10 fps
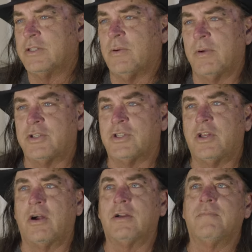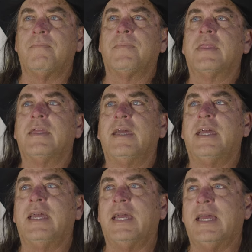So we're going to start
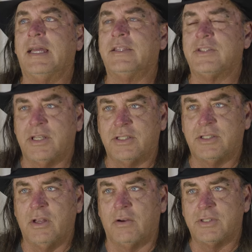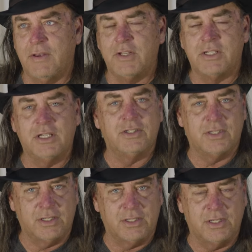in
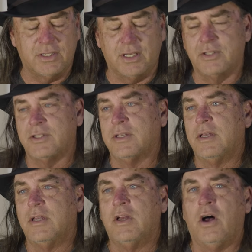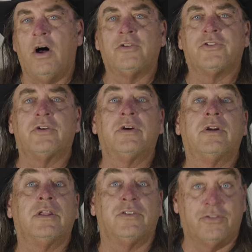1766. Altar
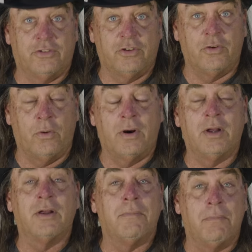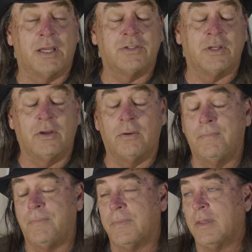in Sonora, Mexico.
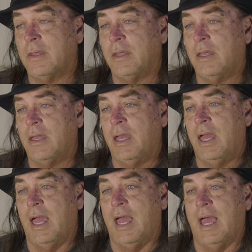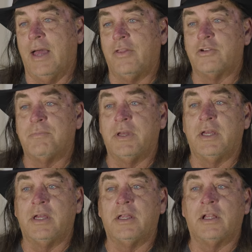And there's
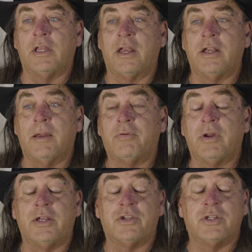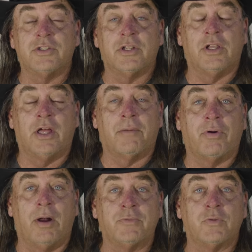been a lot of depredations and a lot of
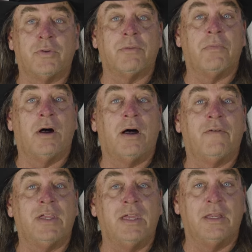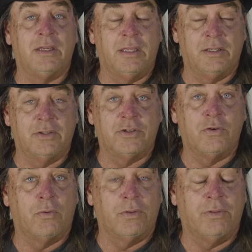problems with the Mojave Indians
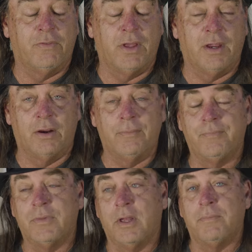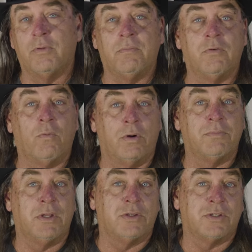north of there, up in
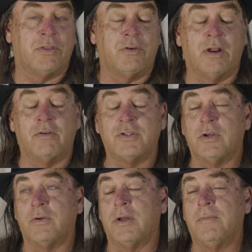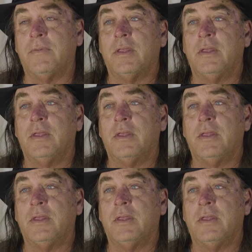what'd be southern Arizona.